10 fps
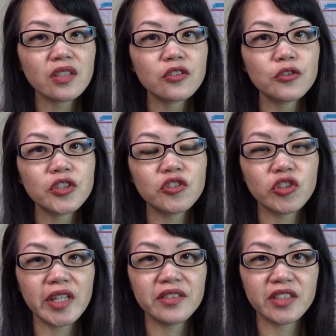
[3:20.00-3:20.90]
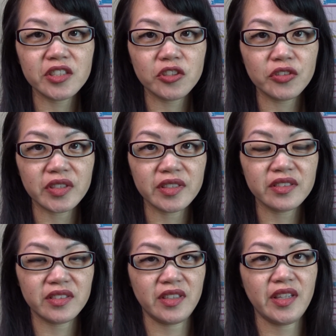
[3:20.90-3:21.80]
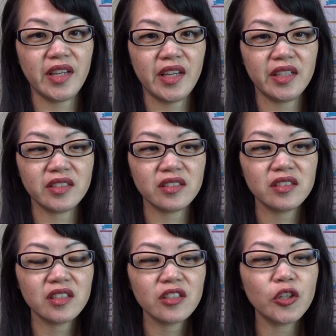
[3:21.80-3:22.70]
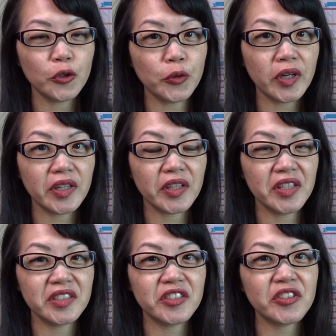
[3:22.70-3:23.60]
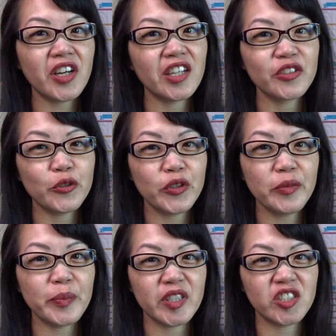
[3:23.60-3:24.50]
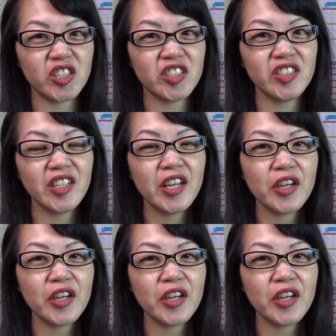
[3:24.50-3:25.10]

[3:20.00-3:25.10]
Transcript: So just try to stick to your list and go into Costco with a mission,